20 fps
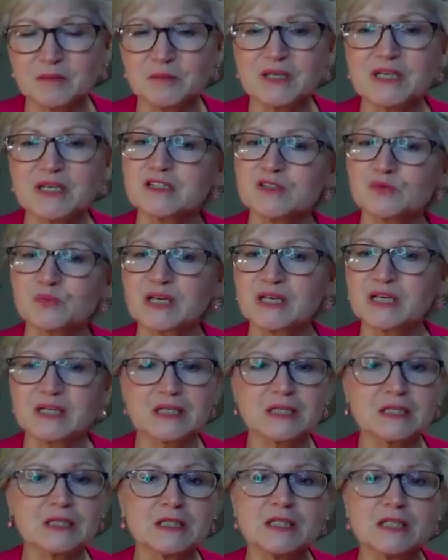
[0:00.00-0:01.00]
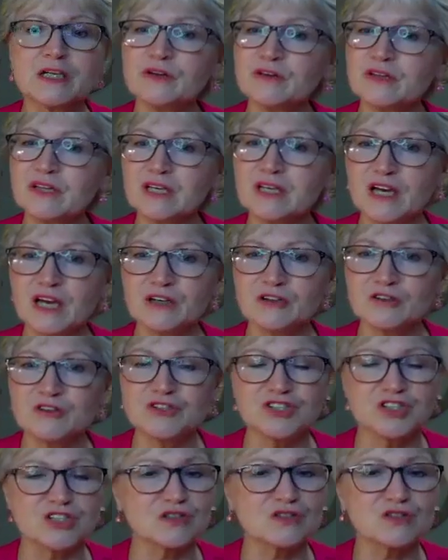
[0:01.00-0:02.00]
because we can clear the
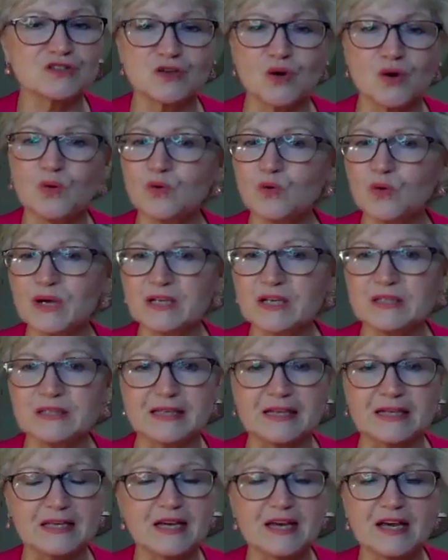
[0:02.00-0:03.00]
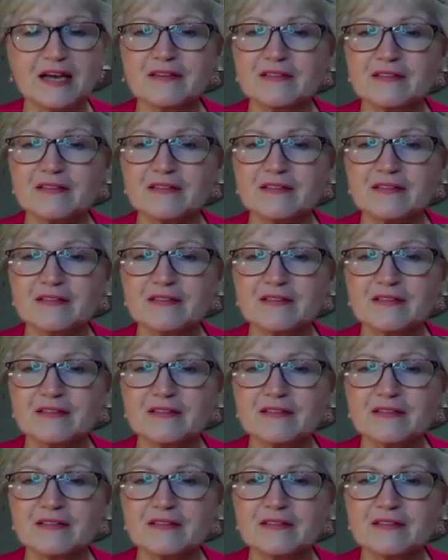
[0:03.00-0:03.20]
energy so quickly